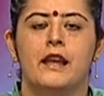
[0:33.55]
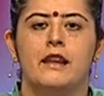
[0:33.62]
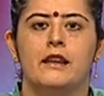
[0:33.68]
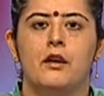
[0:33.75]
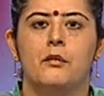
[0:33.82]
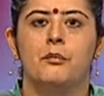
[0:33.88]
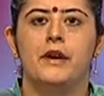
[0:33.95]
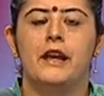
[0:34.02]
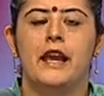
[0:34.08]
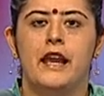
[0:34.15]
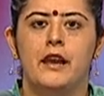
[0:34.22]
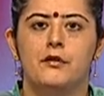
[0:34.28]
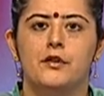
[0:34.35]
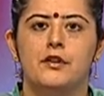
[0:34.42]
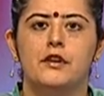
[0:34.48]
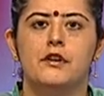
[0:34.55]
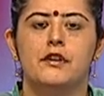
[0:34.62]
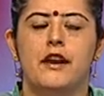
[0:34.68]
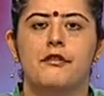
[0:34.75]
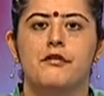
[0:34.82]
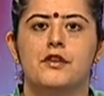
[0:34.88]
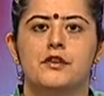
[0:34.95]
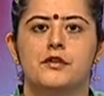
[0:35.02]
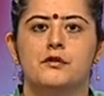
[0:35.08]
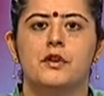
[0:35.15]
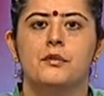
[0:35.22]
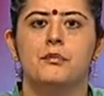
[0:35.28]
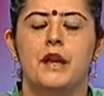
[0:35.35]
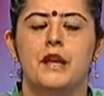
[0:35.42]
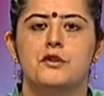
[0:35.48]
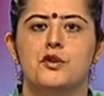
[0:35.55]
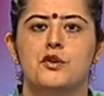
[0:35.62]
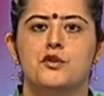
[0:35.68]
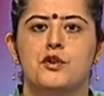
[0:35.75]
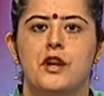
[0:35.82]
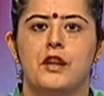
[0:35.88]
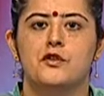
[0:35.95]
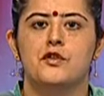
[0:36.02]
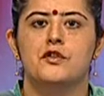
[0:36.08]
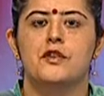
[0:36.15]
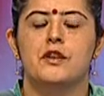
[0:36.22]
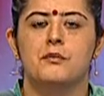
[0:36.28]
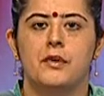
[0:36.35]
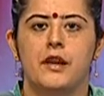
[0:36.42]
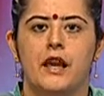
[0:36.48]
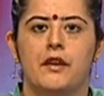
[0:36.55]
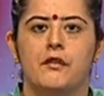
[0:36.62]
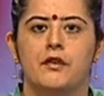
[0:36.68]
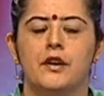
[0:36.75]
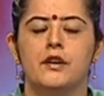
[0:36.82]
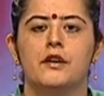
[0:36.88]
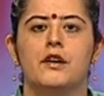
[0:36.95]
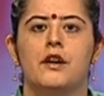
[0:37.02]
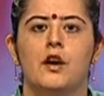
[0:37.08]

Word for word: Now behavioral refers to the major changes in behavior